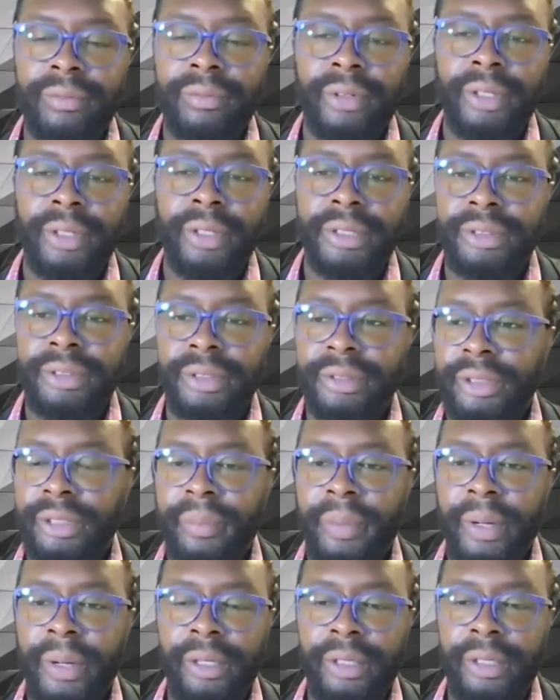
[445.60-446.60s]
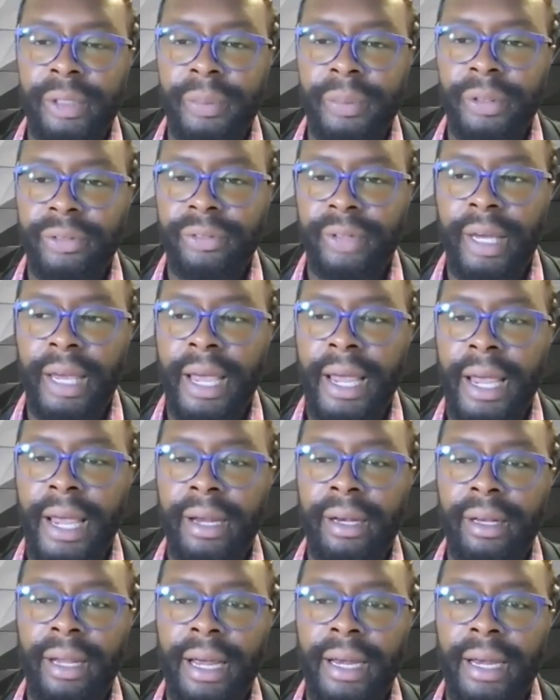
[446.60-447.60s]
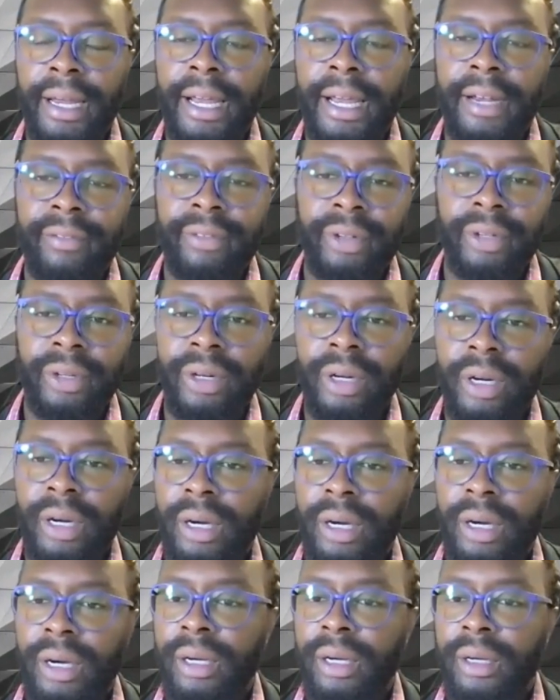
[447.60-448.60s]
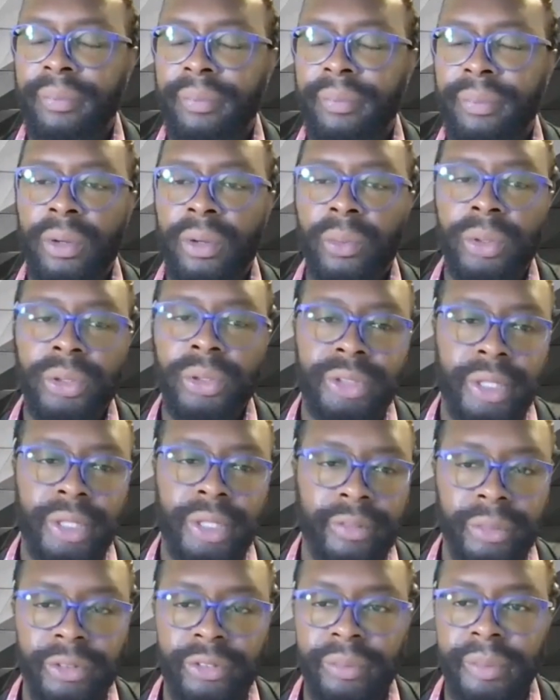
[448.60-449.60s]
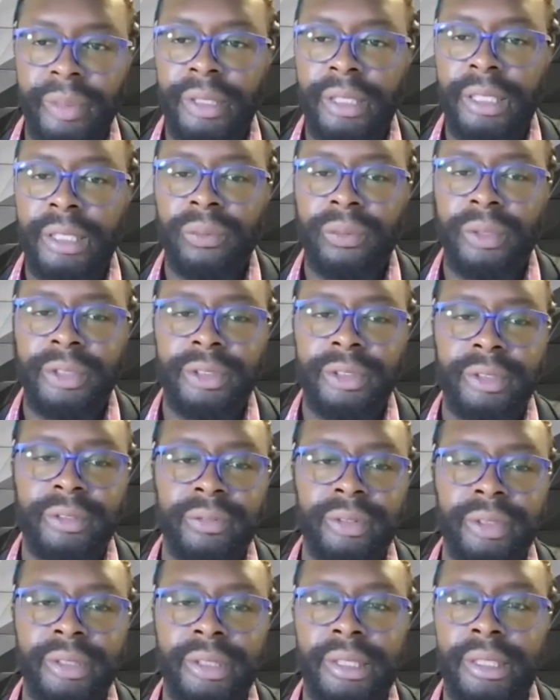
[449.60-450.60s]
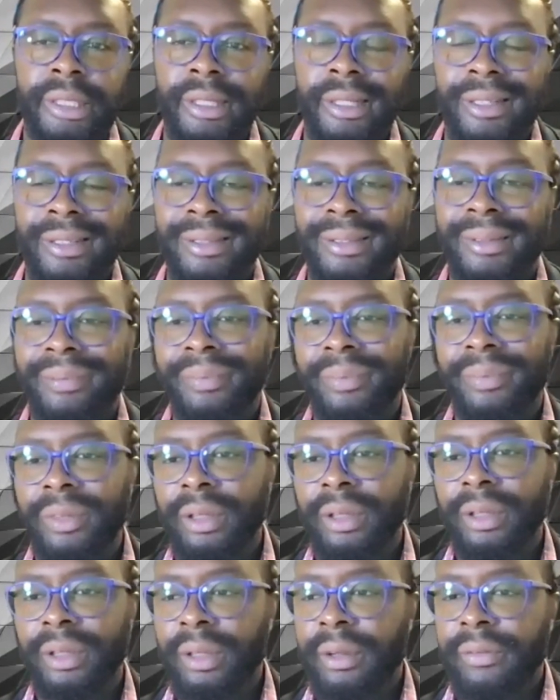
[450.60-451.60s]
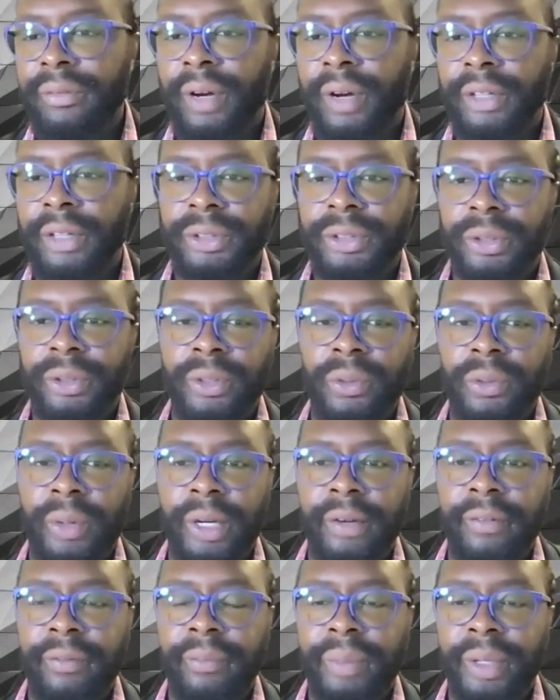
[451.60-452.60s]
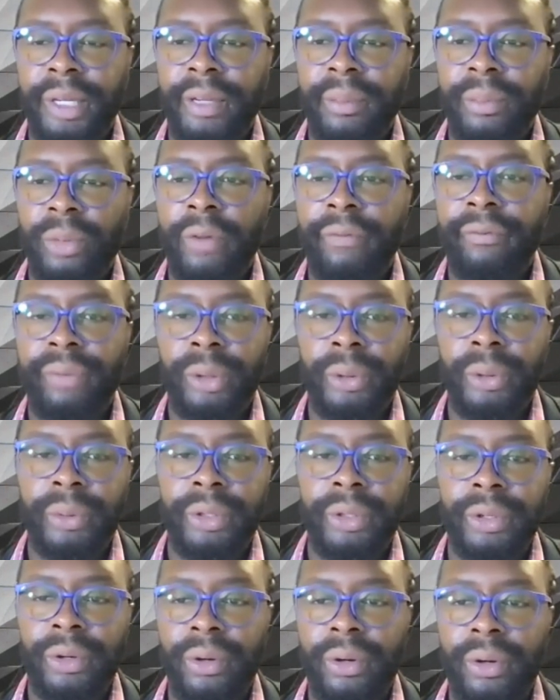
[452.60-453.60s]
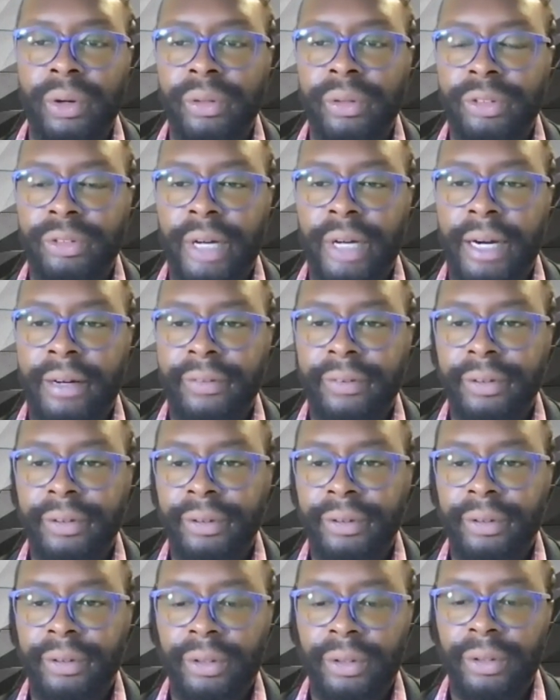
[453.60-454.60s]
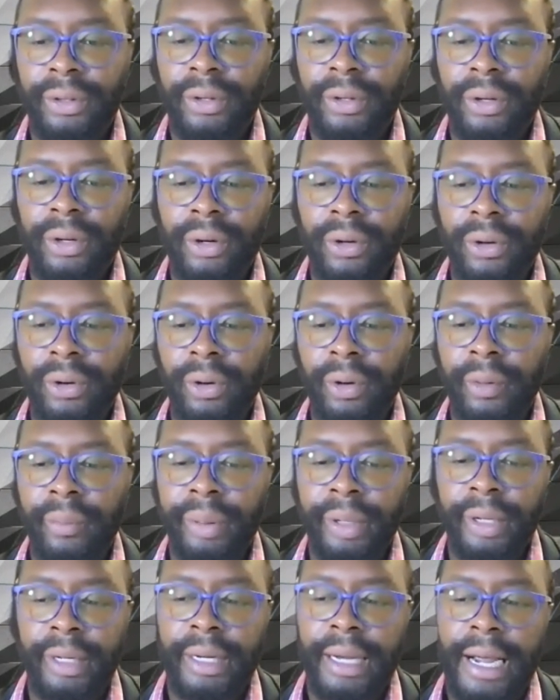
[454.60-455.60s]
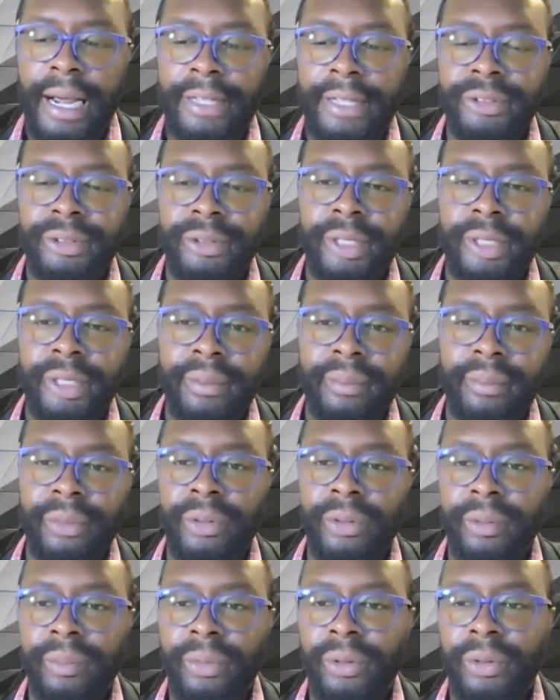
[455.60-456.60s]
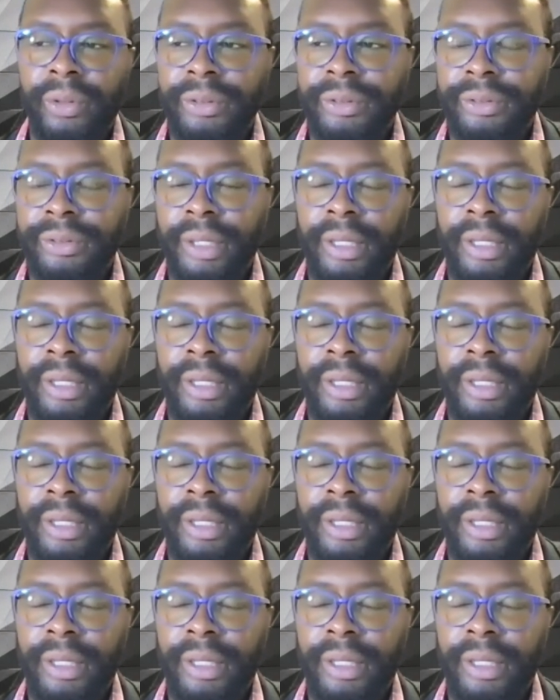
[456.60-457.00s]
for instance, in the Paralympics, they had like heavier wheelchair movement. It wasn't really functional as a way of being more fluid on the track field on. But as you get more and more